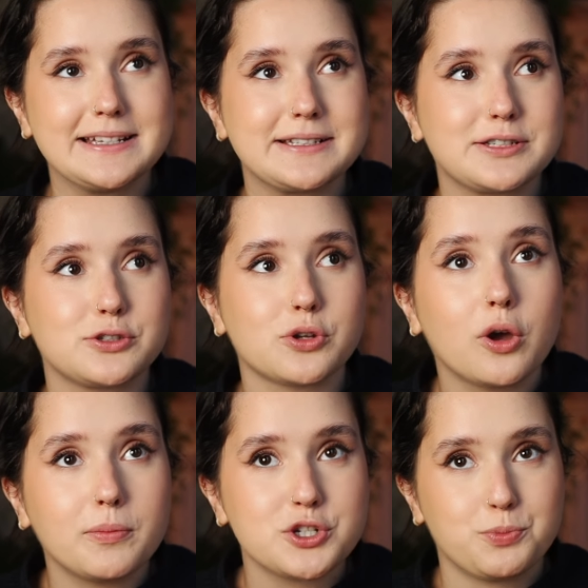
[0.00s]

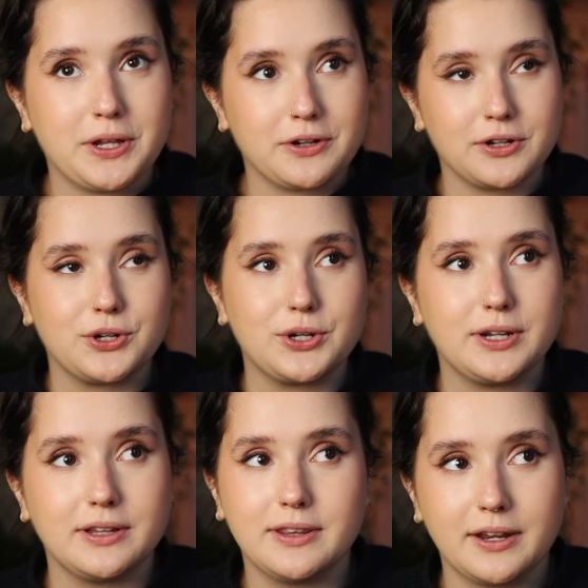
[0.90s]
so much better
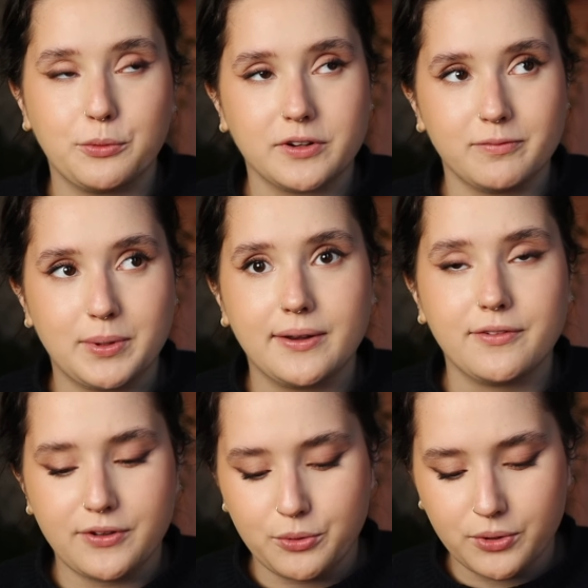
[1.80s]
than it would have been
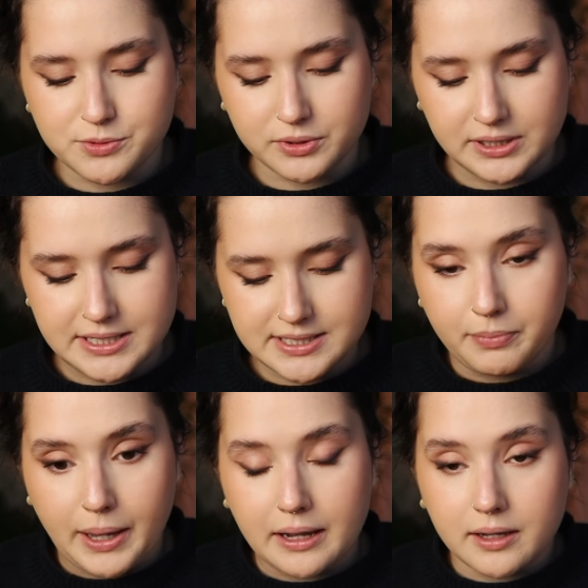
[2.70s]
if it was released
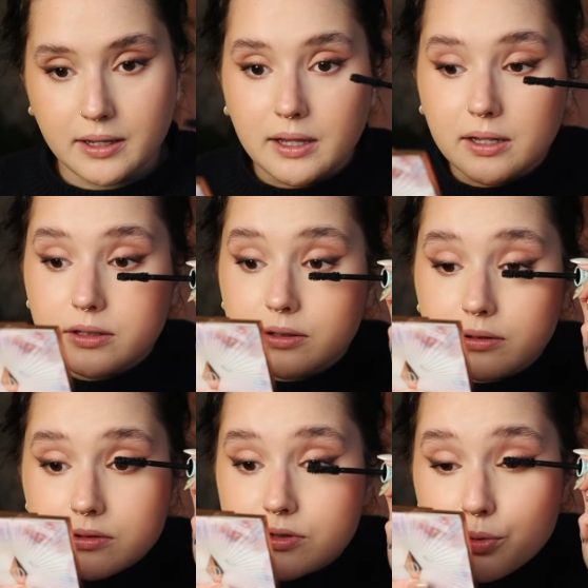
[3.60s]
back in
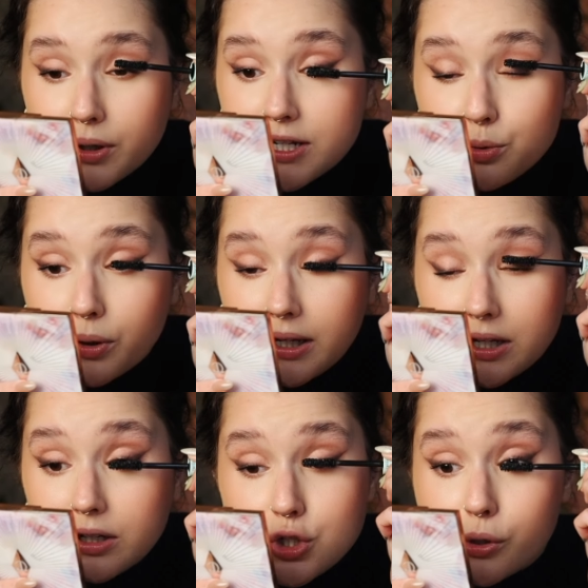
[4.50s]

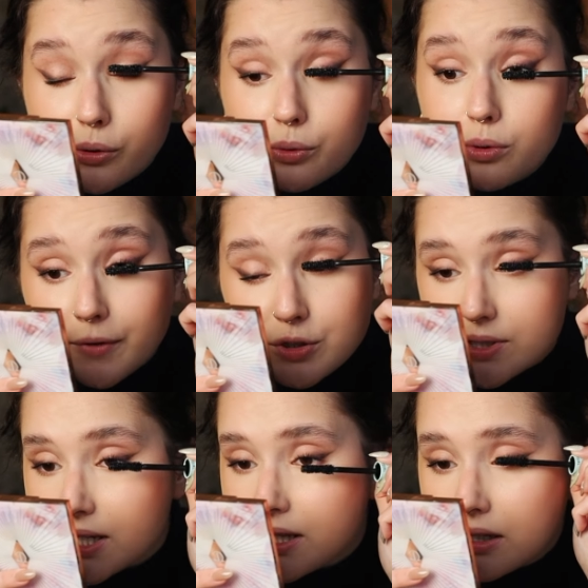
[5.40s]
2022, which
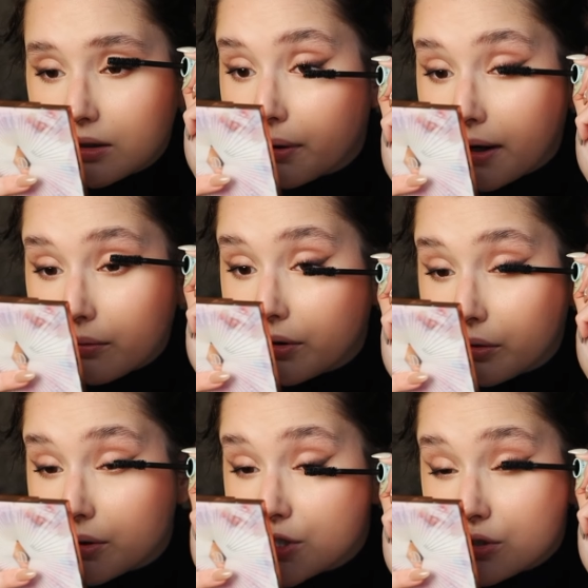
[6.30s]
was I think around the
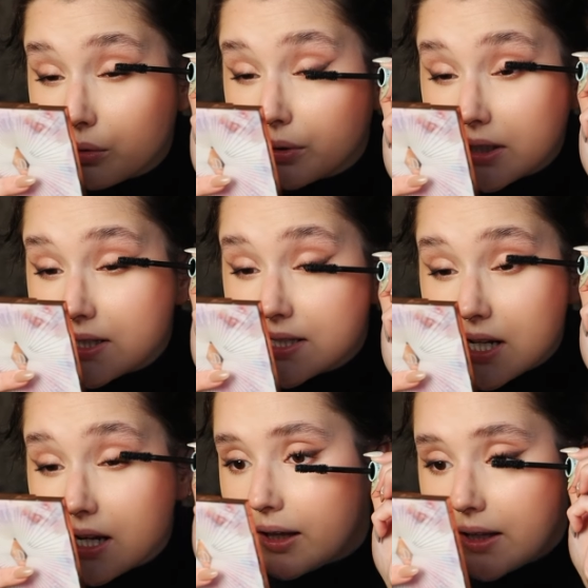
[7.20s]
original release
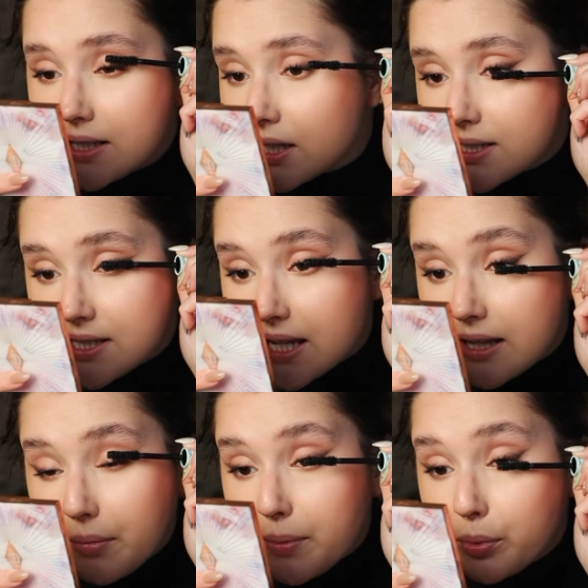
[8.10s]
date. And that's not to say
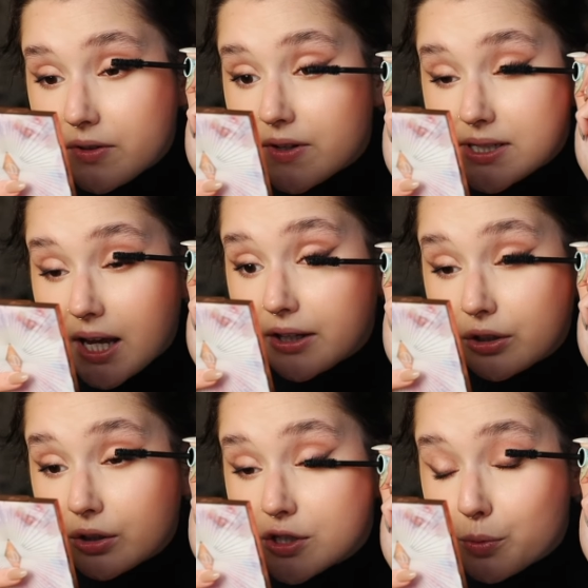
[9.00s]
that my previous
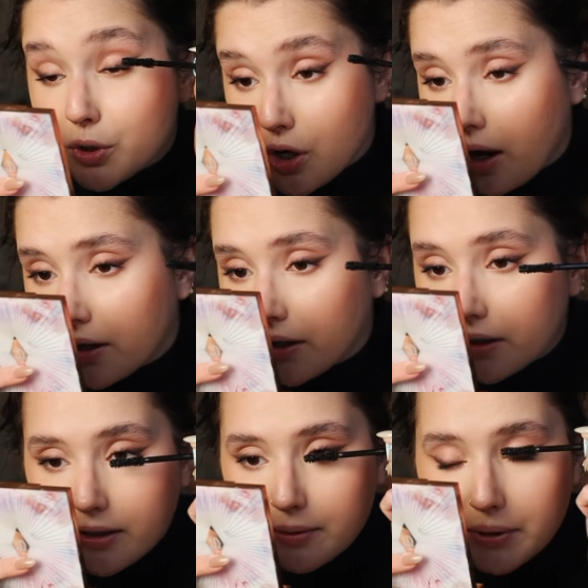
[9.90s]
editors were not
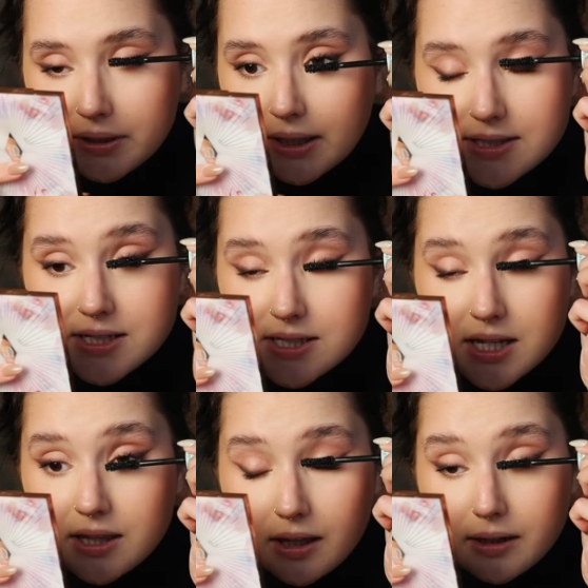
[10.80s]
good, but that's to
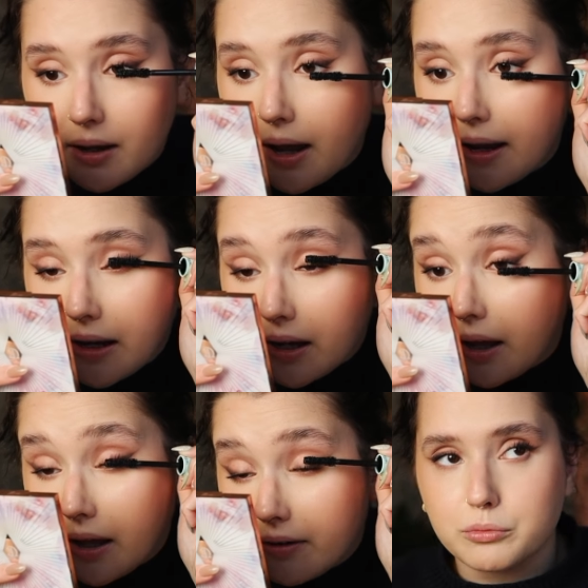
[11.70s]
say that I
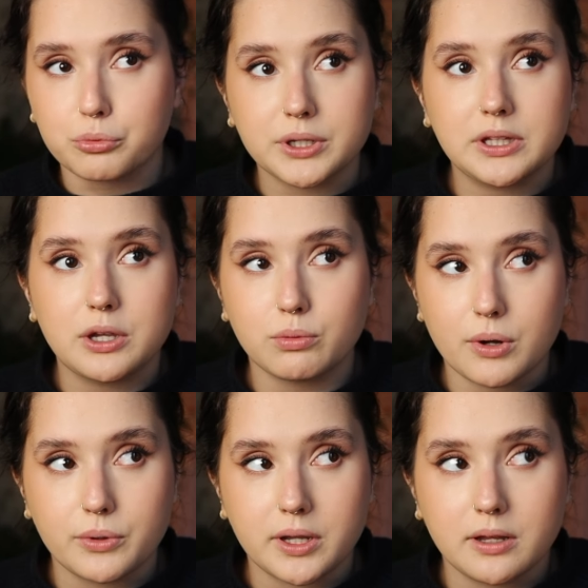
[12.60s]
have really
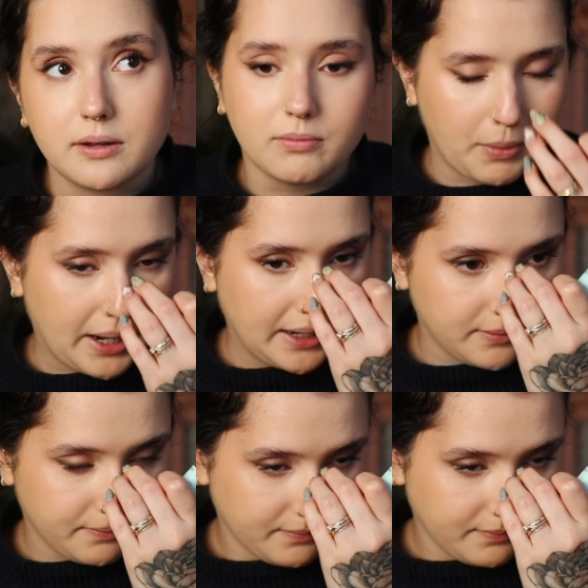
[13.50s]
grown in my